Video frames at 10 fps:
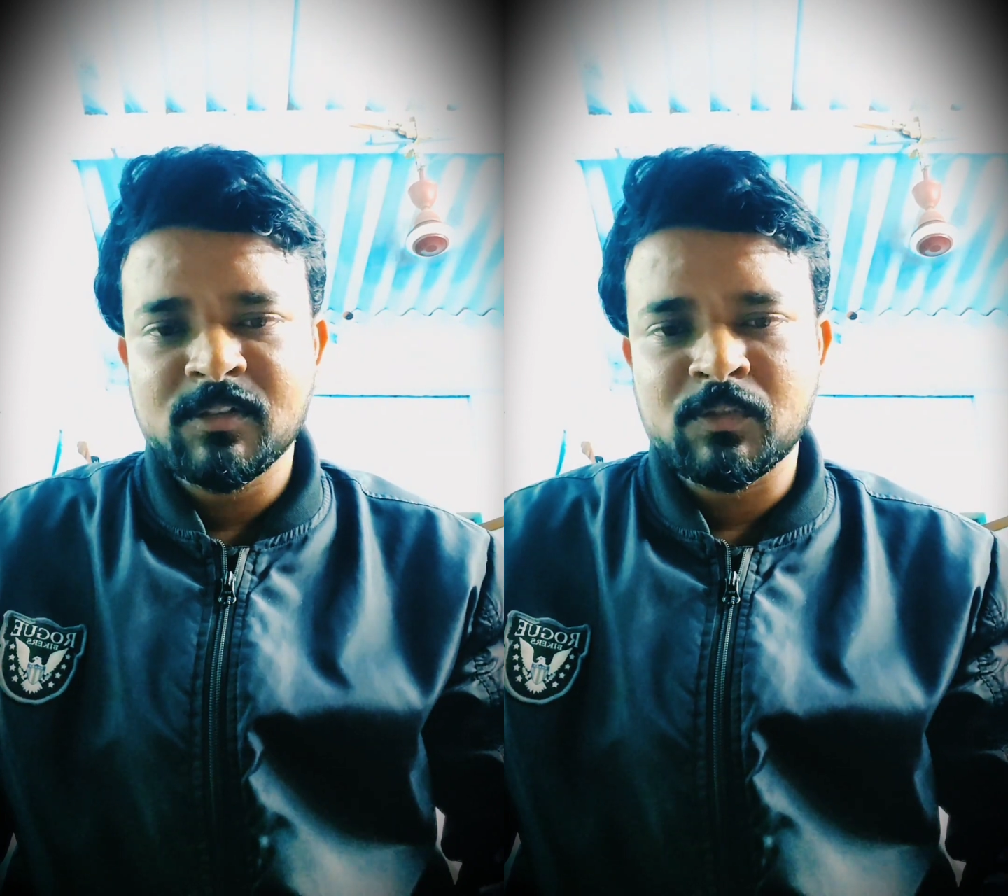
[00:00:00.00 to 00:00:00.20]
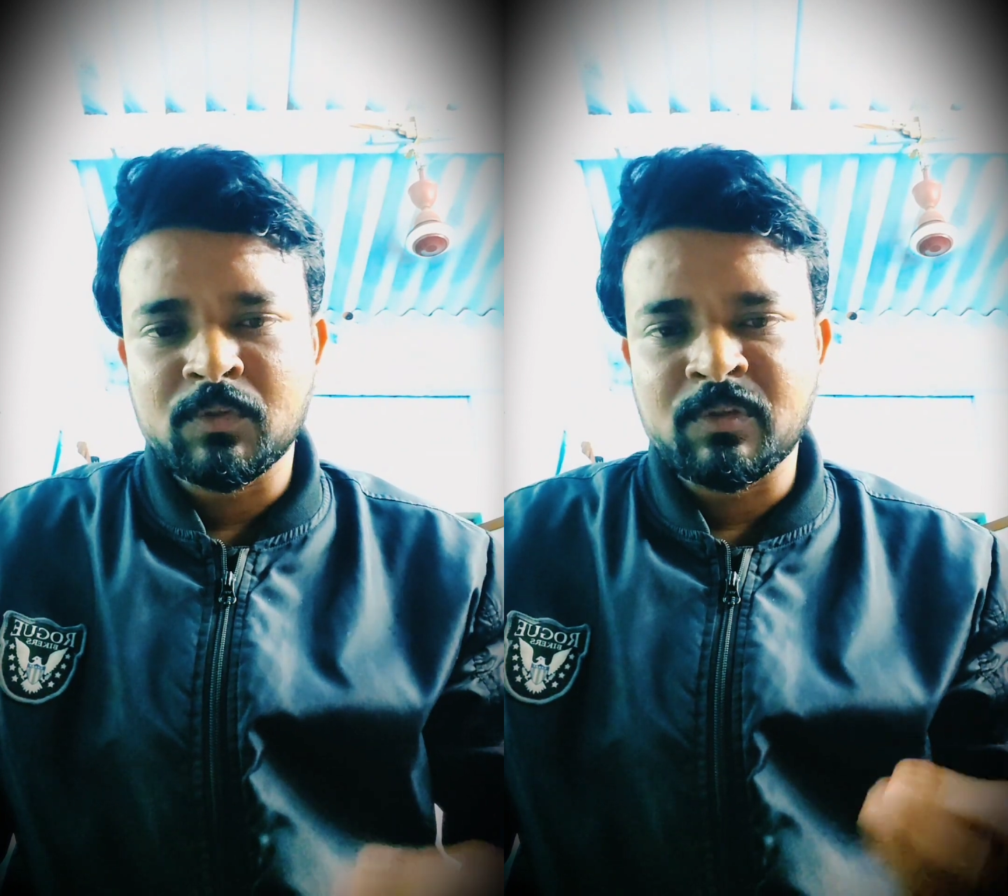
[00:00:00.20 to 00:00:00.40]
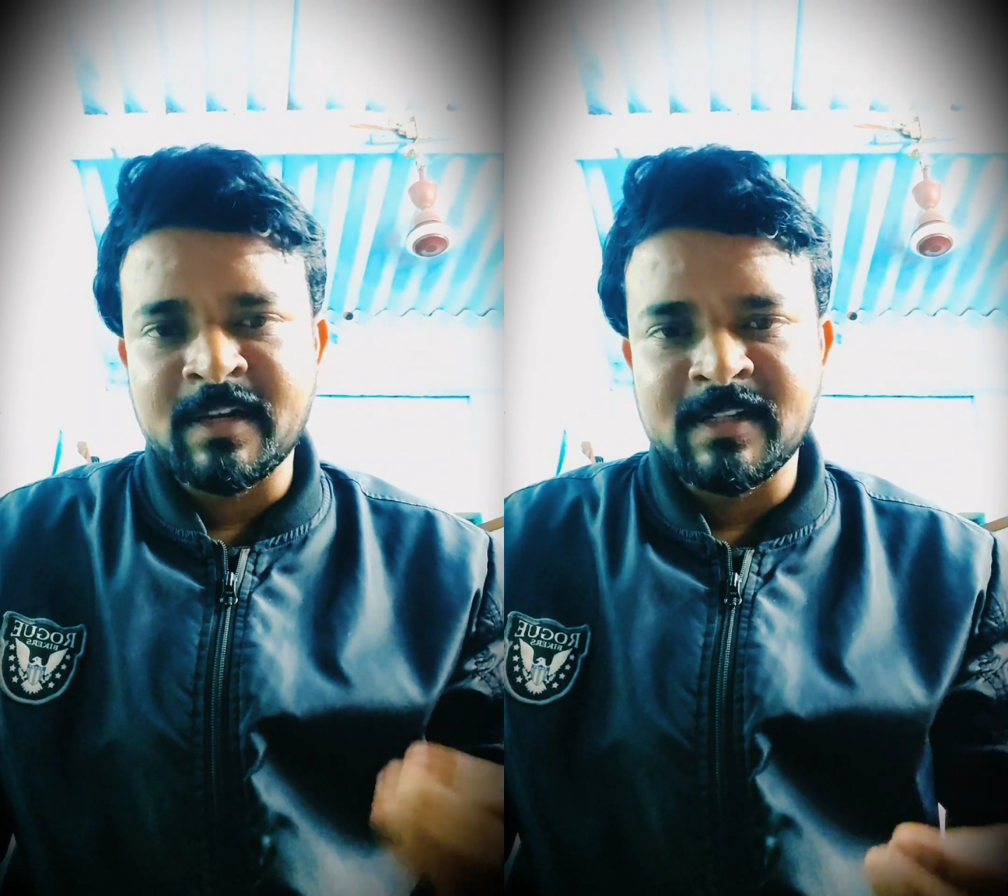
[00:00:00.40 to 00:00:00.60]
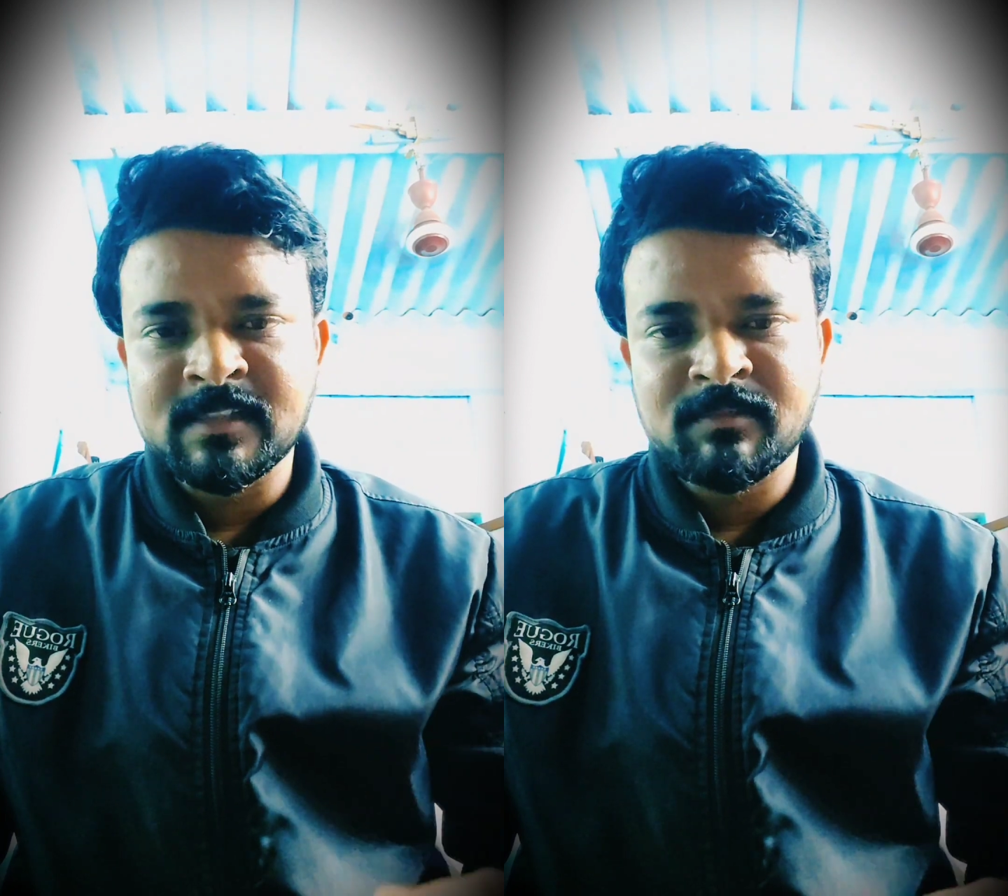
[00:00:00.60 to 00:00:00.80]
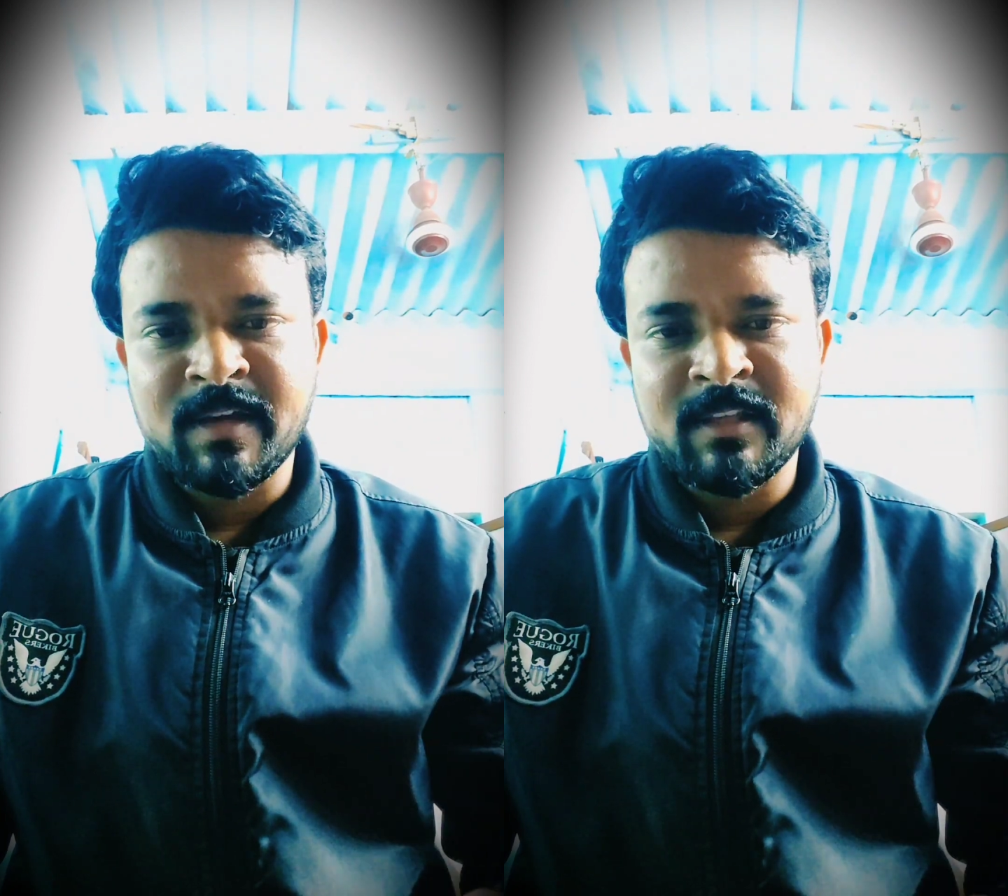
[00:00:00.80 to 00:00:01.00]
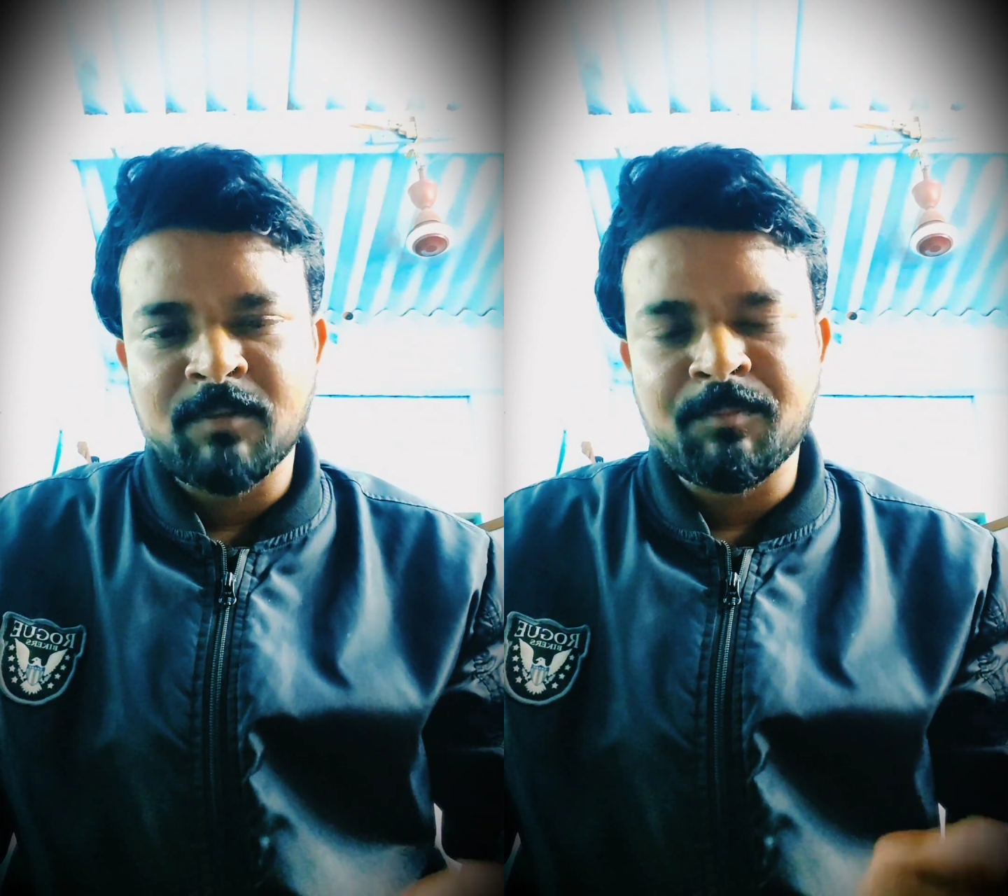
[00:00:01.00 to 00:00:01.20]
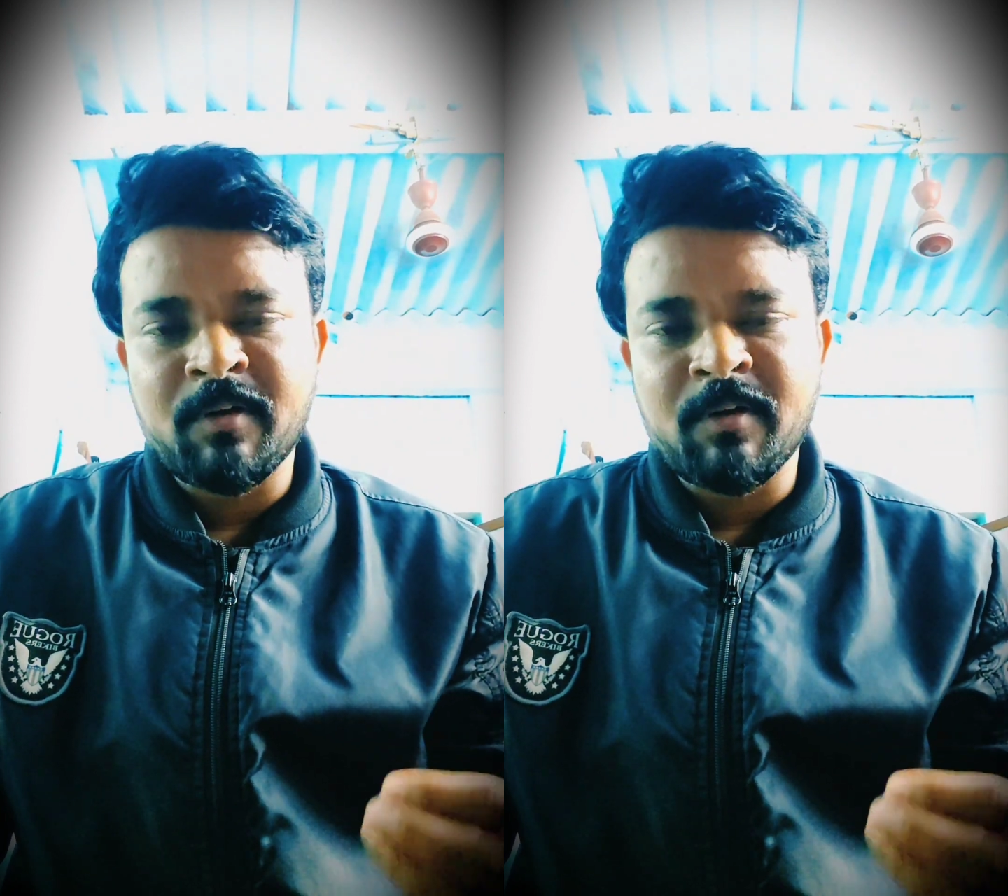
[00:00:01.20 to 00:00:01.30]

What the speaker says: So that is why the